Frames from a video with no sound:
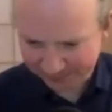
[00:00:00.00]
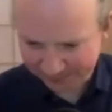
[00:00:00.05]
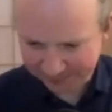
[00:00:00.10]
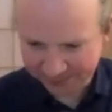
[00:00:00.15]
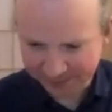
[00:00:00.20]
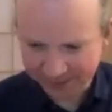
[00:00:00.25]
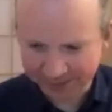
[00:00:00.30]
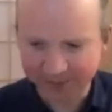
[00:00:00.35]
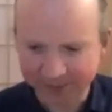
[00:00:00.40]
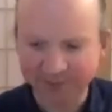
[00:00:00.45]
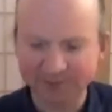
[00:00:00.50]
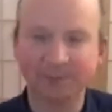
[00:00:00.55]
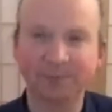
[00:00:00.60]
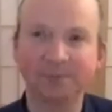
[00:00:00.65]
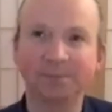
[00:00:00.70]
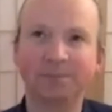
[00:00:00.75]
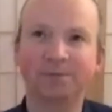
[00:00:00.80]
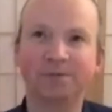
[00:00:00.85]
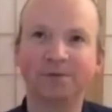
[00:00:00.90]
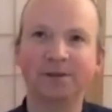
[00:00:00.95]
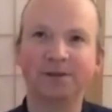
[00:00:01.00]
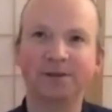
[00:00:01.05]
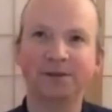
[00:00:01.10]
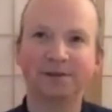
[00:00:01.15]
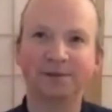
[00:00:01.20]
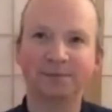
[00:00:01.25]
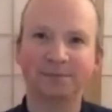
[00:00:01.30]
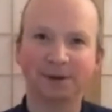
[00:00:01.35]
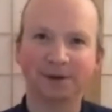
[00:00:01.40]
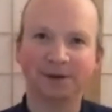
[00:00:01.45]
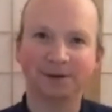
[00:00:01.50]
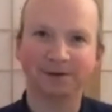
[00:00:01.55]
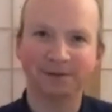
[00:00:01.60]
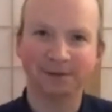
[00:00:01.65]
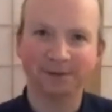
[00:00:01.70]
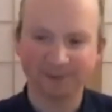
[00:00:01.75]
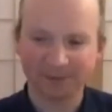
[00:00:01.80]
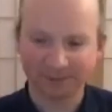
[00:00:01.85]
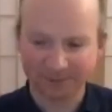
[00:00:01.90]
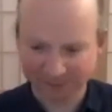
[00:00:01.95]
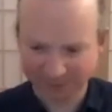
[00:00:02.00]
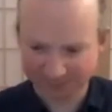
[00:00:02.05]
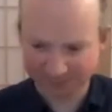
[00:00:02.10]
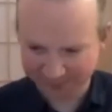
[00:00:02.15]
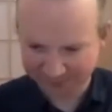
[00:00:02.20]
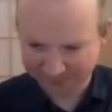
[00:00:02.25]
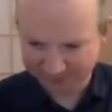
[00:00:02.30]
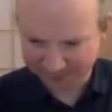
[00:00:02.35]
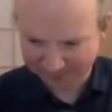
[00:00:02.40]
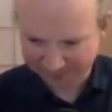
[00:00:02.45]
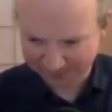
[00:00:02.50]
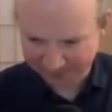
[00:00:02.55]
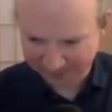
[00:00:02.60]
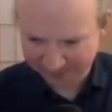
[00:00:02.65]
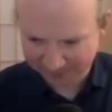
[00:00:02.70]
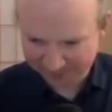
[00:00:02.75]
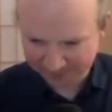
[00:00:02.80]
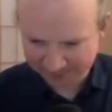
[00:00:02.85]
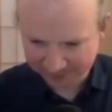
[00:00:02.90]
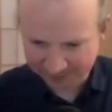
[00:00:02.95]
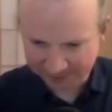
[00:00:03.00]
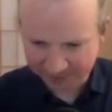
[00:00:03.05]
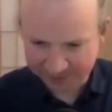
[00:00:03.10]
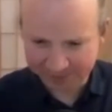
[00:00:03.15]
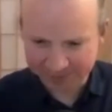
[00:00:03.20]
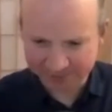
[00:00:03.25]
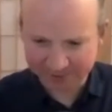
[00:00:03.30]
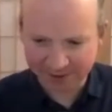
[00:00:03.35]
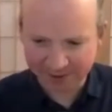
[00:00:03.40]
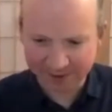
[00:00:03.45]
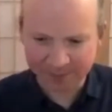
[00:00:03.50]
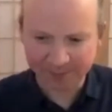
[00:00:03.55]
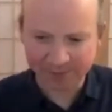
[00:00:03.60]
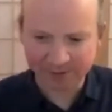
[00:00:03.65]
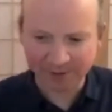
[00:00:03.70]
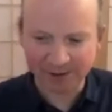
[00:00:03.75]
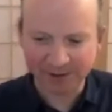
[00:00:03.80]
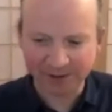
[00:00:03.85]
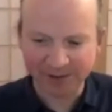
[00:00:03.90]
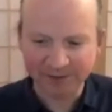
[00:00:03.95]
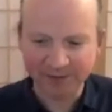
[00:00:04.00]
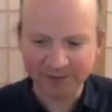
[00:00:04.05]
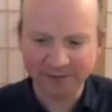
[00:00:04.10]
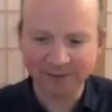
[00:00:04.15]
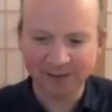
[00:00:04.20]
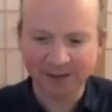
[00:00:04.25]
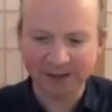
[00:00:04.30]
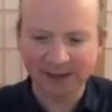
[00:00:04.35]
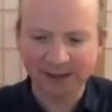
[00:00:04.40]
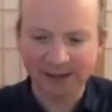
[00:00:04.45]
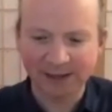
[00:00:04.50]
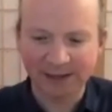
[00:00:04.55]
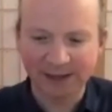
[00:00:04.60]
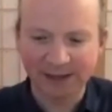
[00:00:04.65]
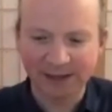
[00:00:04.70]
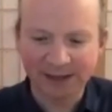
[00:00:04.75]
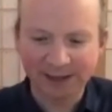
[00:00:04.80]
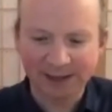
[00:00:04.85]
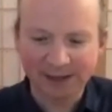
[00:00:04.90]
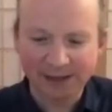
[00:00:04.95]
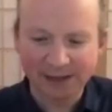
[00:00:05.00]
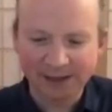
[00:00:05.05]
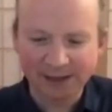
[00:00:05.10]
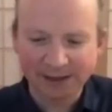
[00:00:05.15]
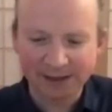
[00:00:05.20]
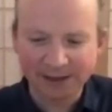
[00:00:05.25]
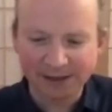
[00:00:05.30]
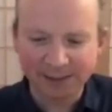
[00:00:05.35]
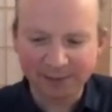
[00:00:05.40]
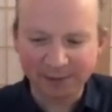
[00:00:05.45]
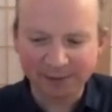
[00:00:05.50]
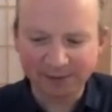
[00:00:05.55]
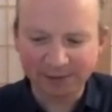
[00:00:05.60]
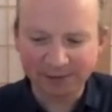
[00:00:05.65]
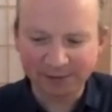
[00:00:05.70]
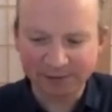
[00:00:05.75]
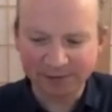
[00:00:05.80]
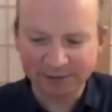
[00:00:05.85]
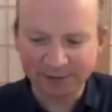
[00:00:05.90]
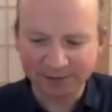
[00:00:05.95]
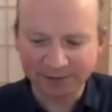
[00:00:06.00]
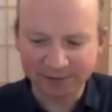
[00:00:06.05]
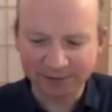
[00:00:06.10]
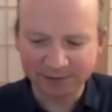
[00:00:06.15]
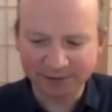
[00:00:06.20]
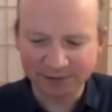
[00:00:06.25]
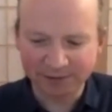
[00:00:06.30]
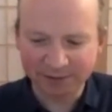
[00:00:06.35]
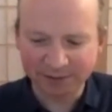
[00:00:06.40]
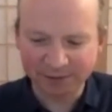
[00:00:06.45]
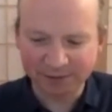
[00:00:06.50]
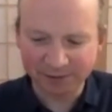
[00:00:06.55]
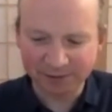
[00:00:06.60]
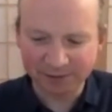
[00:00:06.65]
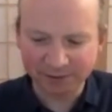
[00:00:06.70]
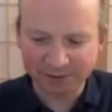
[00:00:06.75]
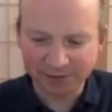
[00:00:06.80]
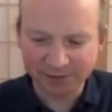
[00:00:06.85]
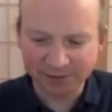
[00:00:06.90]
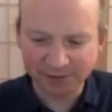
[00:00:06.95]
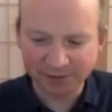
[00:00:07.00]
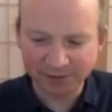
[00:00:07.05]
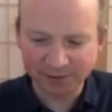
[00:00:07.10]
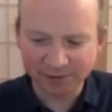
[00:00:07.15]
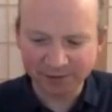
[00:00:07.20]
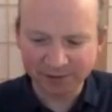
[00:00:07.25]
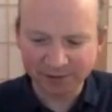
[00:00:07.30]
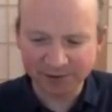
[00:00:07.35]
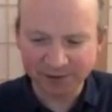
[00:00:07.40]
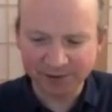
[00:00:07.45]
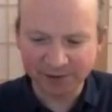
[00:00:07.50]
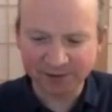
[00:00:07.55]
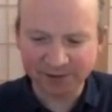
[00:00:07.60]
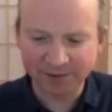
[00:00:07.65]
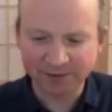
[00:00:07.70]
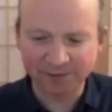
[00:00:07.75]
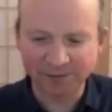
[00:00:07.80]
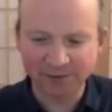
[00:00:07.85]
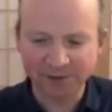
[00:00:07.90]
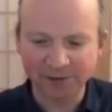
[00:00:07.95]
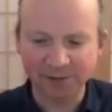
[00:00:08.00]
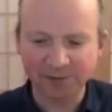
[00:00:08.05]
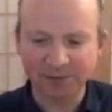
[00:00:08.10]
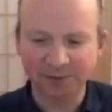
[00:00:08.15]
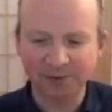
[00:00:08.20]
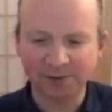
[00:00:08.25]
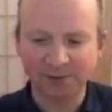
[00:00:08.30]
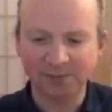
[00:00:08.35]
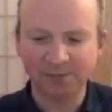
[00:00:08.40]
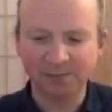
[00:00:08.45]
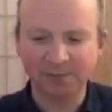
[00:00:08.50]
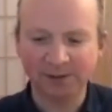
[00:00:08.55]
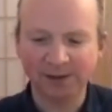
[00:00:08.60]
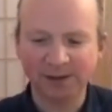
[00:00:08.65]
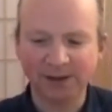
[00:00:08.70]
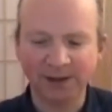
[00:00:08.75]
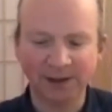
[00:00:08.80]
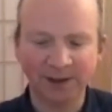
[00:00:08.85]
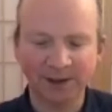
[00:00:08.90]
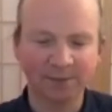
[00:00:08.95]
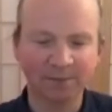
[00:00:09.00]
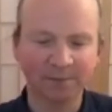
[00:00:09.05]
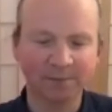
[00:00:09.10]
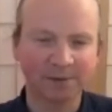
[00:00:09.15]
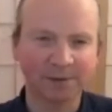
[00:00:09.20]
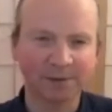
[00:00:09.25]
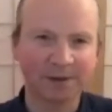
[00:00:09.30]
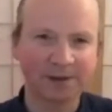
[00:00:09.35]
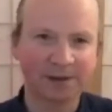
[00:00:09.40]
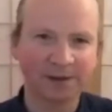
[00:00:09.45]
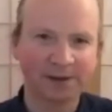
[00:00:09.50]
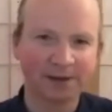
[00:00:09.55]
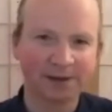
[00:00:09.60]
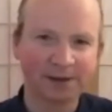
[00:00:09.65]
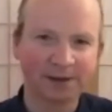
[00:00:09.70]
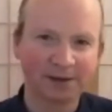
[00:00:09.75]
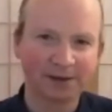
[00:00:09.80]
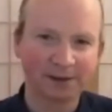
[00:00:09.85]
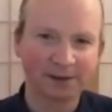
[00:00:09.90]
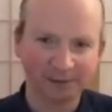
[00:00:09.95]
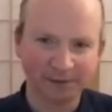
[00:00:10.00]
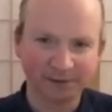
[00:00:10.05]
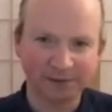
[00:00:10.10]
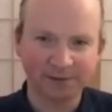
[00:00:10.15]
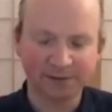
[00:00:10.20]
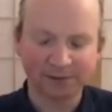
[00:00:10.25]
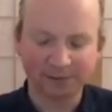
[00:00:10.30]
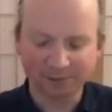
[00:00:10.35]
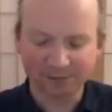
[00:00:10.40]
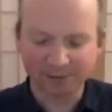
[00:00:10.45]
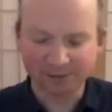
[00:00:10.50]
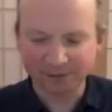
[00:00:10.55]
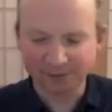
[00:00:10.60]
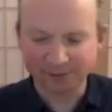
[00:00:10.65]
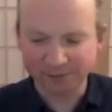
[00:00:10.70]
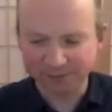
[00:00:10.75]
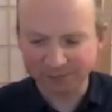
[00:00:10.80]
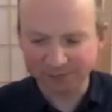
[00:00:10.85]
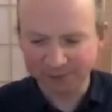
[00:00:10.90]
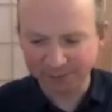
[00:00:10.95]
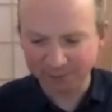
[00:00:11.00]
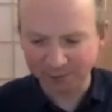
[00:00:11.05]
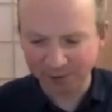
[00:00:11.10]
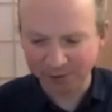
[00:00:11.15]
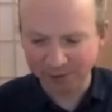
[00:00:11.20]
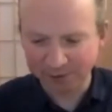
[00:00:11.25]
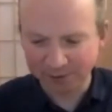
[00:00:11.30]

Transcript: I need some breathing space. Count 10 breaths. Emergency services are instructed to draw the attention of those whom they help to the sensation of their breath.